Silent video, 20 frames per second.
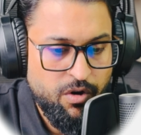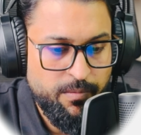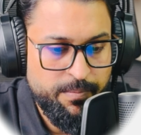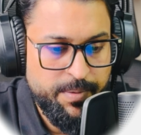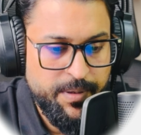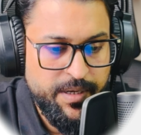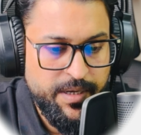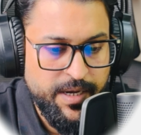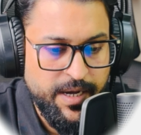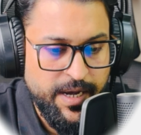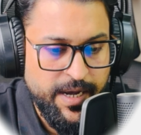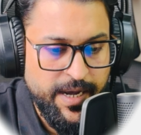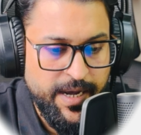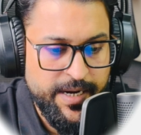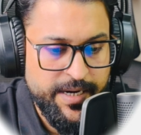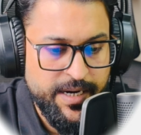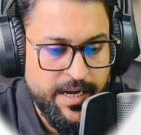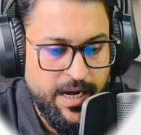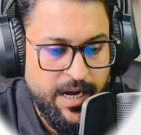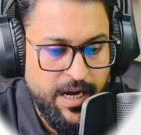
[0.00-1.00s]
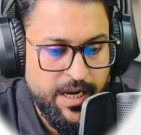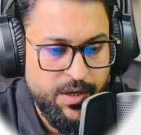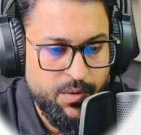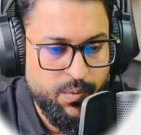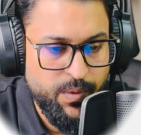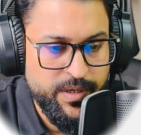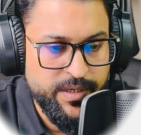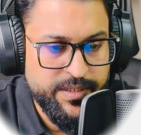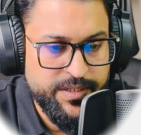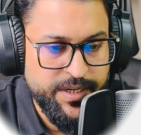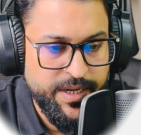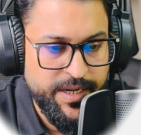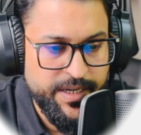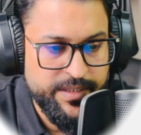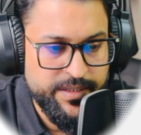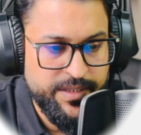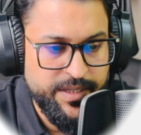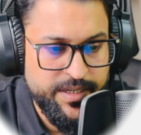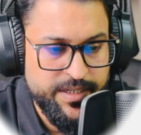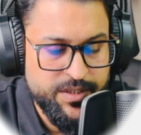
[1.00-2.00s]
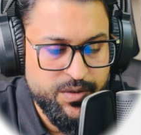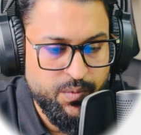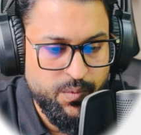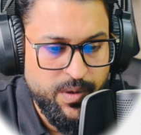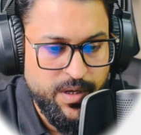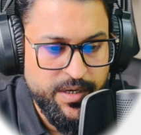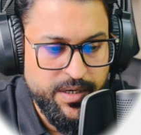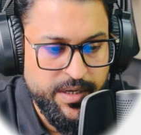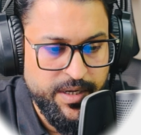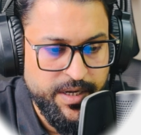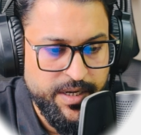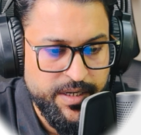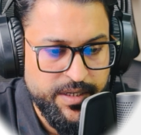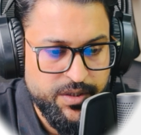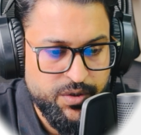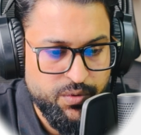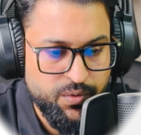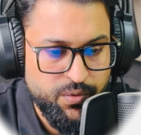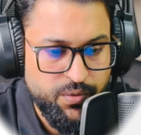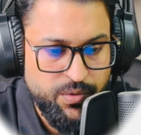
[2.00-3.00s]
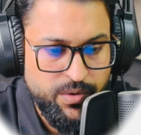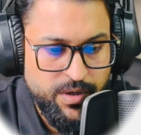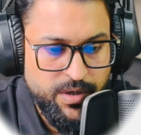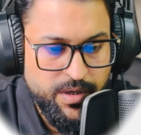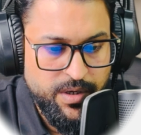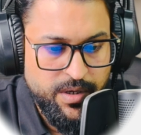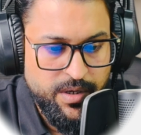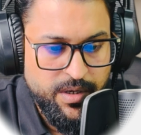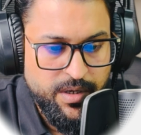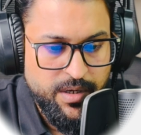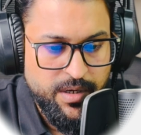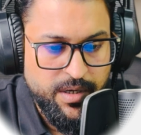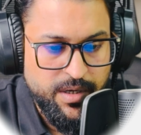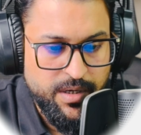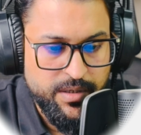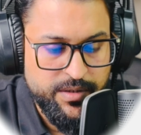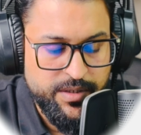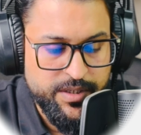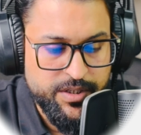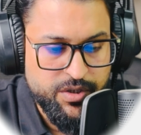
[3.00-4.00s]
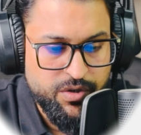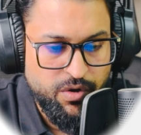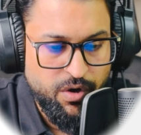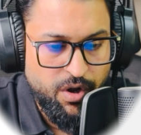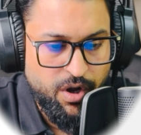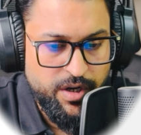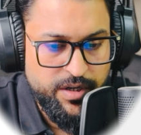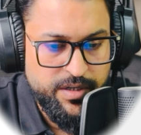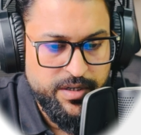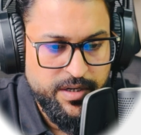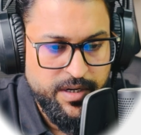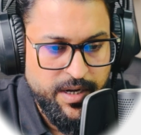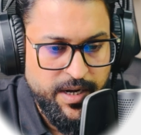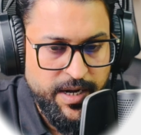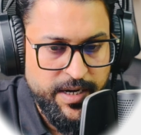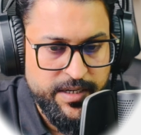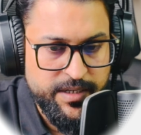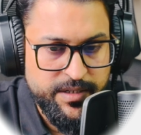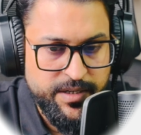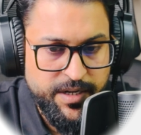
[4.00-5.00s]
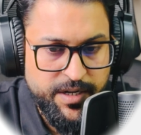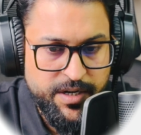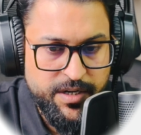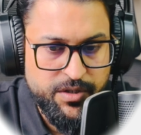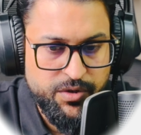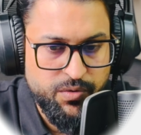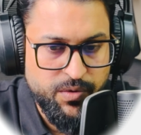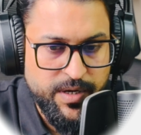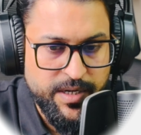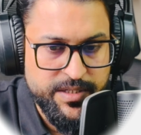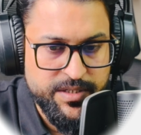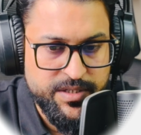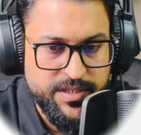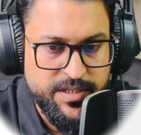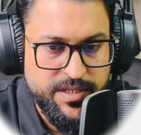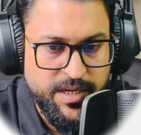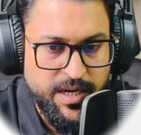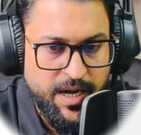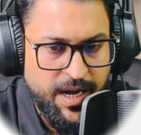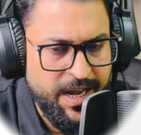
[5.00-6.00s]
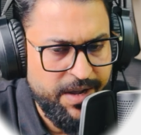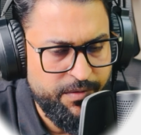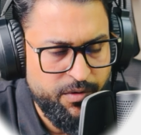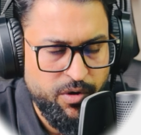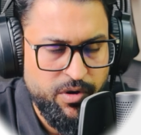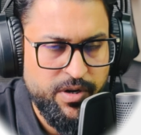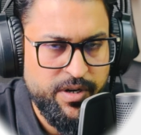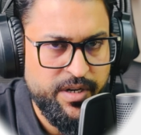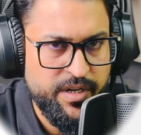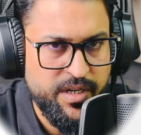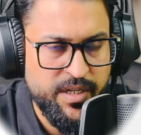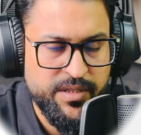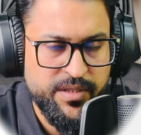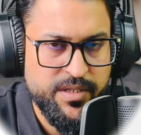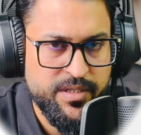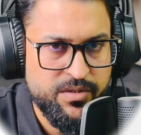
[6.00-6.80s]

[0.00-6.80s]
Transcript: copy, and I will take this one into this Claude. And here you can see I have already done